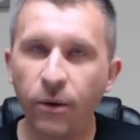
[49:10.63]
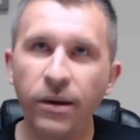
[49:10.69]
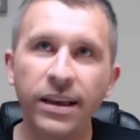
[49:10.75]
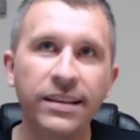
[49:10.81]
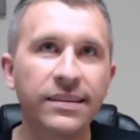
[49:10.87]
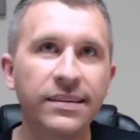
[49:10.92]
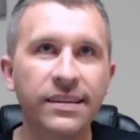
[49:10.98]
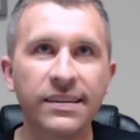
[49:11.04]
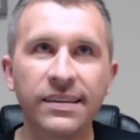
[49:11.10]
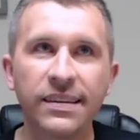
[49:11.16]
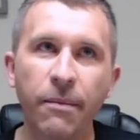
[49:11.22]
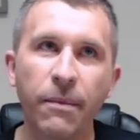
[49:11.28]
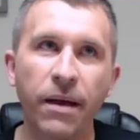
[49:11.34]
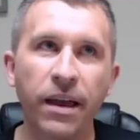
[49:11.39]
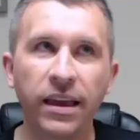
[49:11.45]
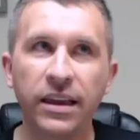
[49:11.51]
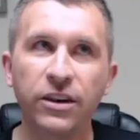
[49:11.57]
it's a
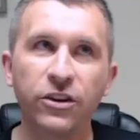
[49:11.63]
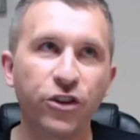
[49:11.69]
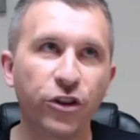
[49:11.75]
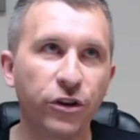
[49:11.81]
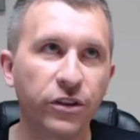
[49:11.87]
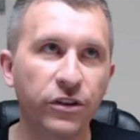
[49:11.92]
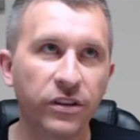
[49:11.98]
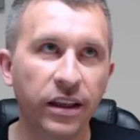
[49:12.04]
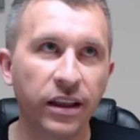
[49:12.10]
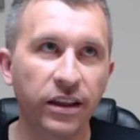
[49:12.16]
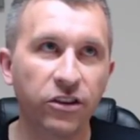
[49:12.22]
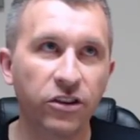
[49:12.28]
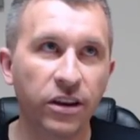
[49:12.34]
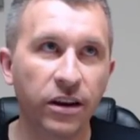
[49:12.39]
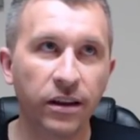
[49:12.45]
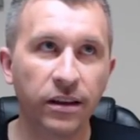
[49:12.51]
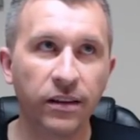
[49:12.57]
semi-internal selection.